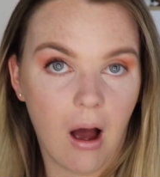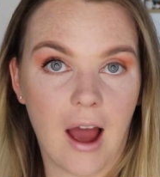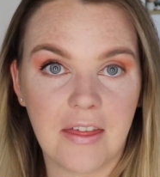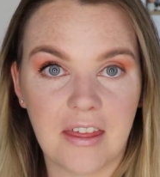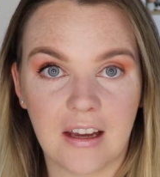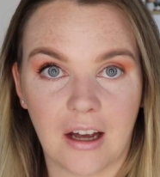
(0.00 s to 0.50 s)

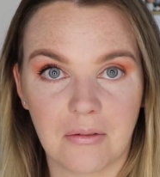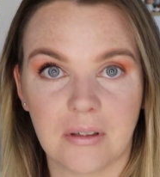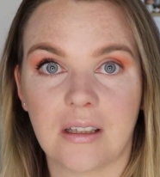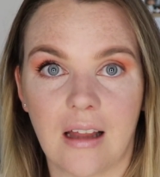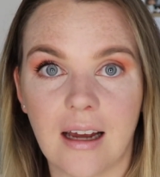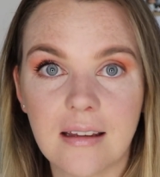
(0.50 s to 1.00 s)
I think I
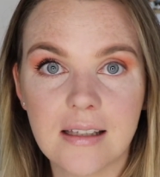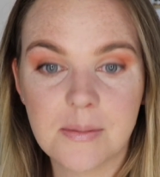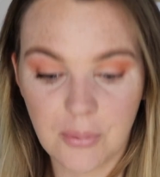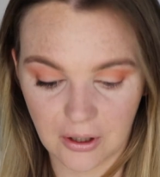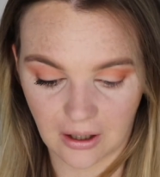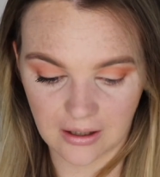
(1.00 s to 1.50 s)
really like
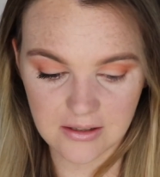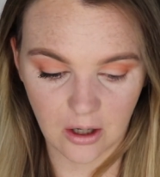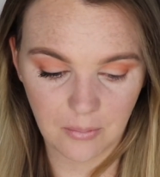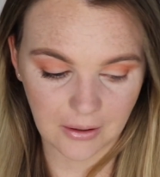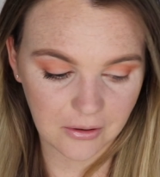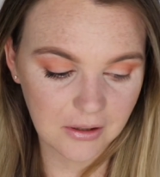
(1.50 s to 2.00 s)
this product,
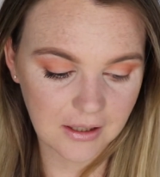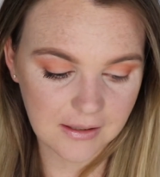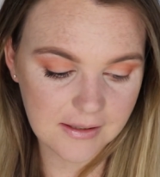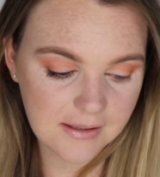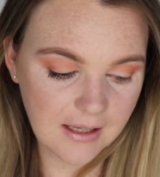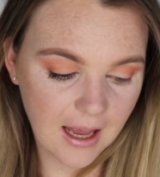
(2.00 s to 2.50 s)
oh my
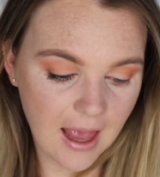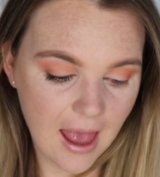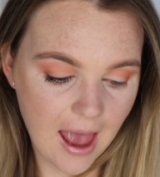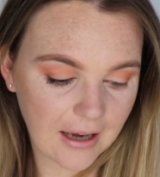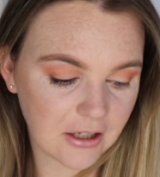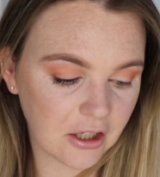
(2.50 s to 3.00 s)
goodness.
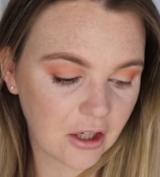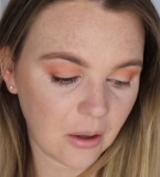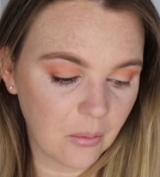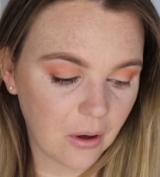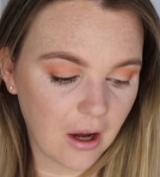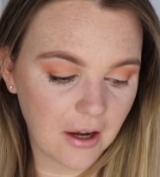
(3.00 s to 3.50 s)
And you
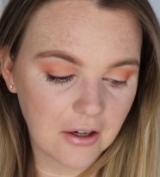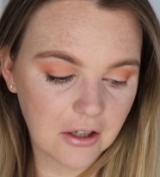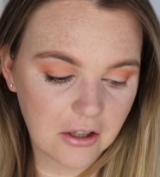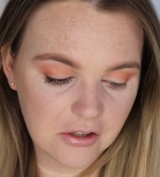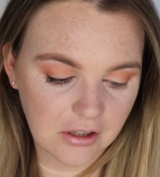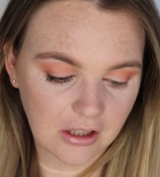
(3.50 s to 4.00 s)
know what, I
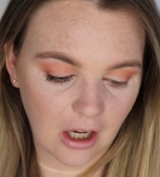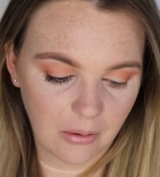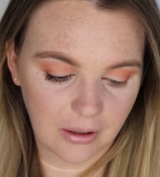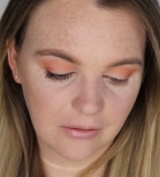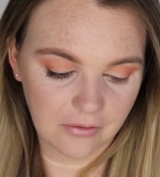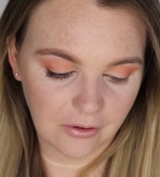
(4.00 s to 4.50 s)
don't usually
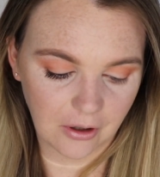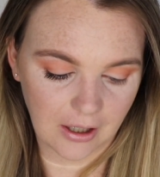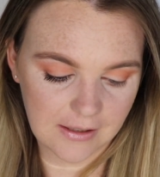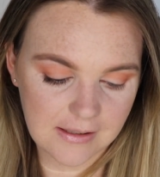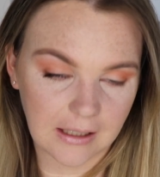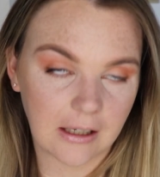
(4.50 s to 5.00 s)
go in for
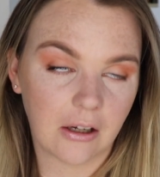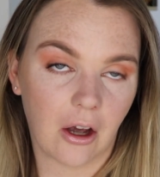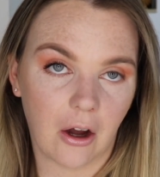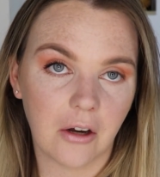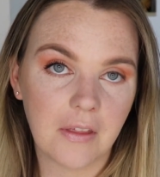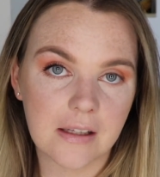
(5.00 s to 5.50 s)
a second
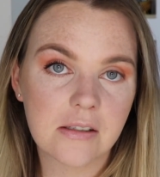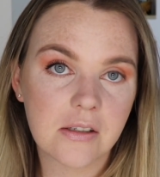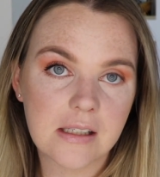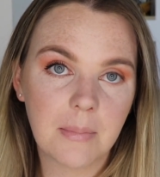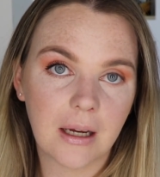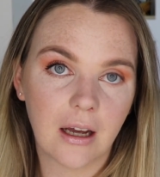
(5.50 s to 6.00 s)
coat. That's
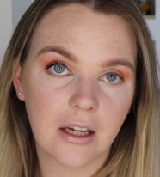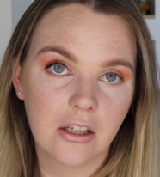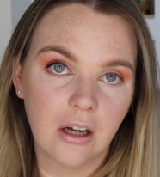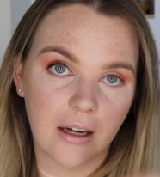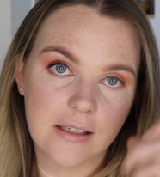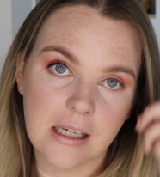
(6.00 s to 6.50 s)
not something
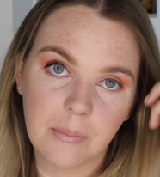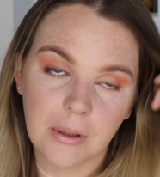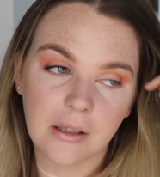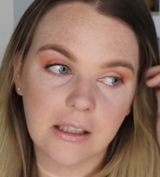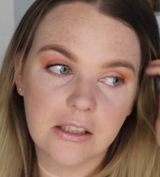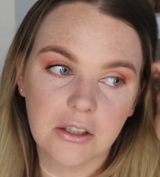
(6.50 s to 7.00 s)
I, I
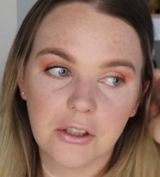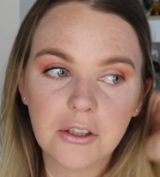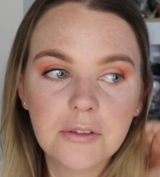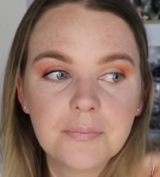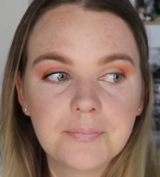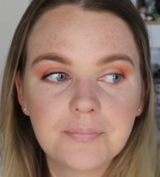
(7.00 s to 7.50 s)
typically
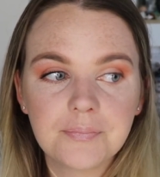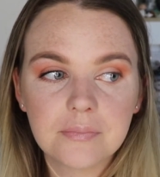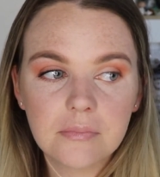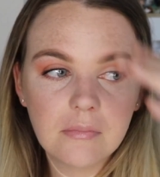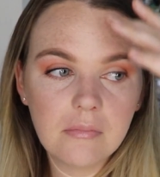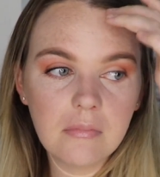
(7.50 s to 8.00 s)
do.
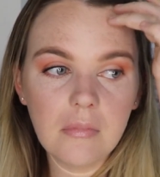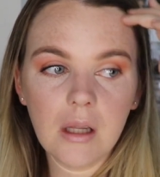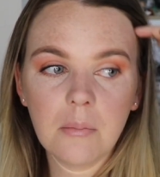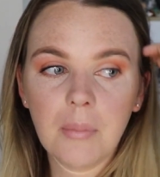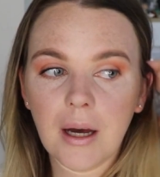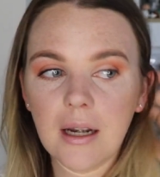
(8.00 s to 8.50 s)

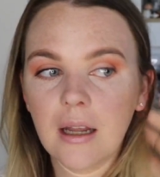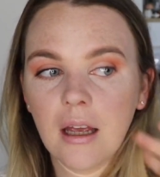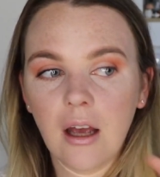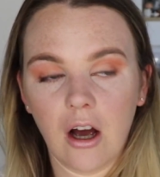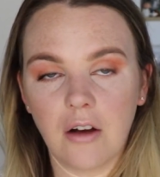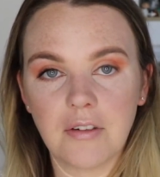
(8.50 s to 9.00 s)
But
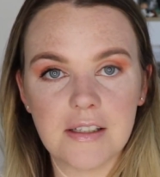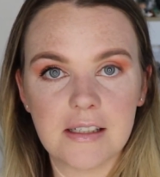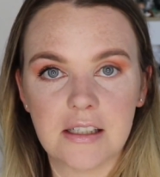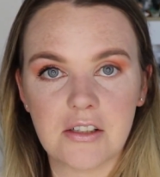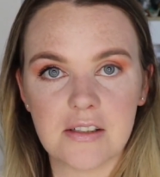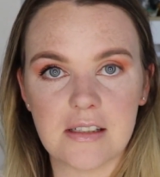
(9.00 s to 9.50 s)

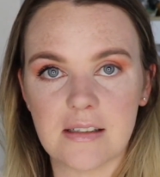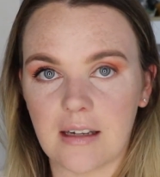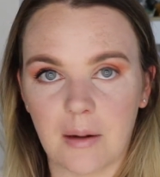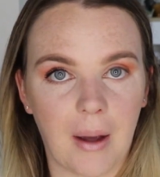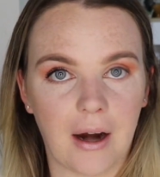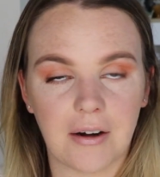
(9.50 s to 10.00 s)
obviously just as a
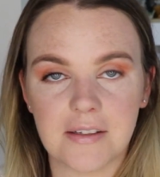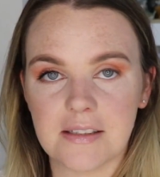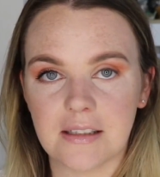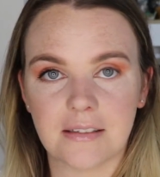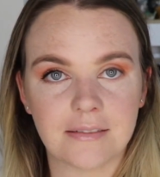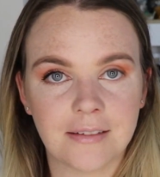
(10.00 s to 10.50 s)

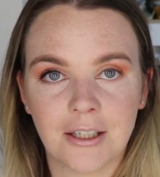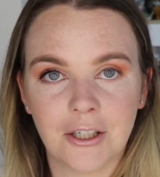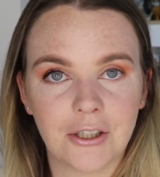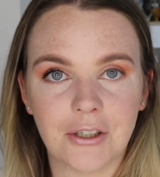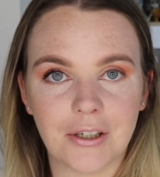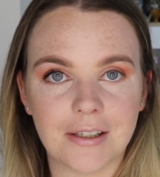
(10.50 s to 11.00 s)
comparison,
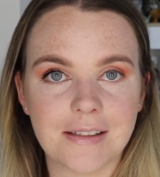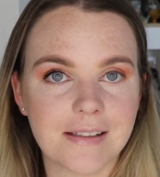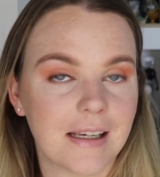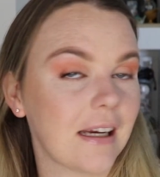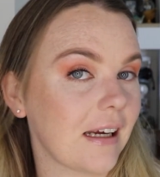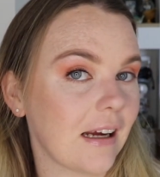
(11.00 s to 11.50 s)
you can
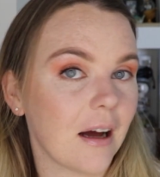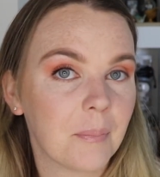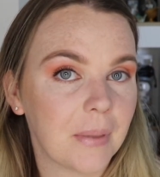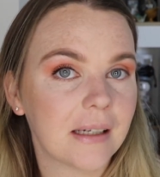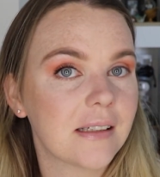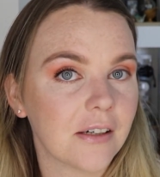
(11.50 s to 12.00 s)
see a
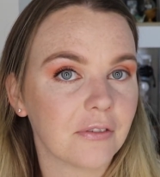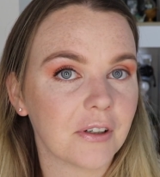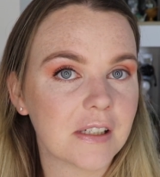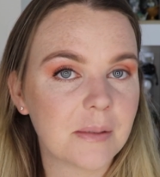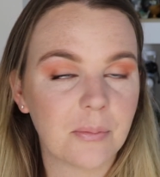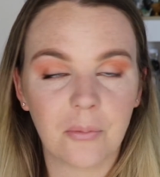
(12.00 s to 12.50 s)
big
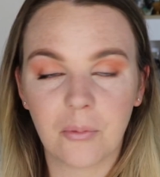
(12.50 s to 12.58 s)
difference